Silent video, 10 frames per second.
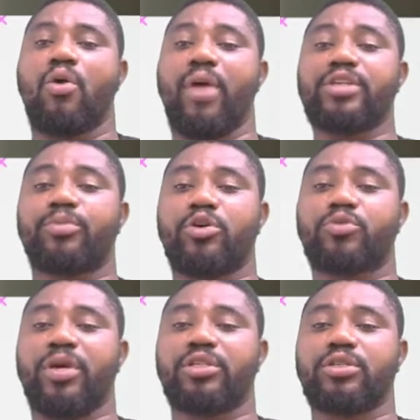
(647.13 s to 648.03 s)
Rhizopus
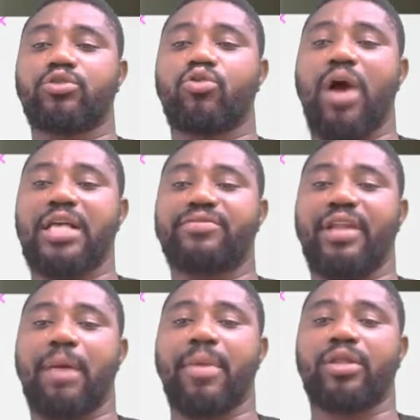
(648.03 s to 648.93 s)
species grow as
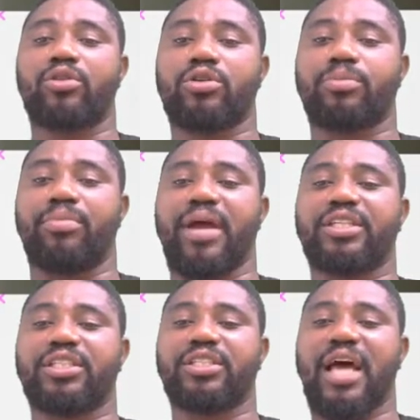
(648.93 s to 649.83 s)
filamentous
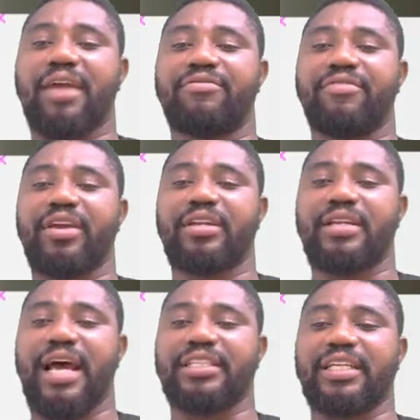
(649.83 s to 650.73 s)
branching hyphae
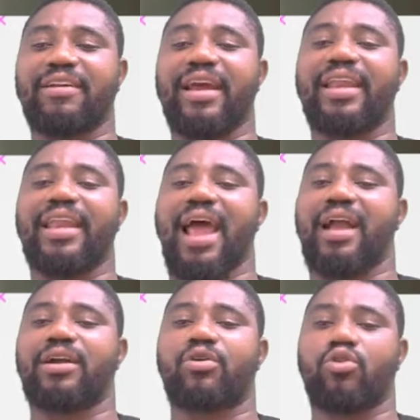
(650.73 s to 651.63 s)
that generally lack
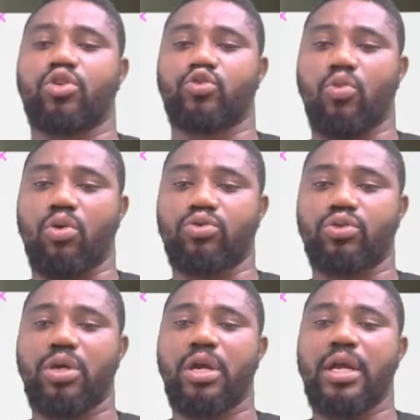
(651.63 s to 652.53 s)
cross walls.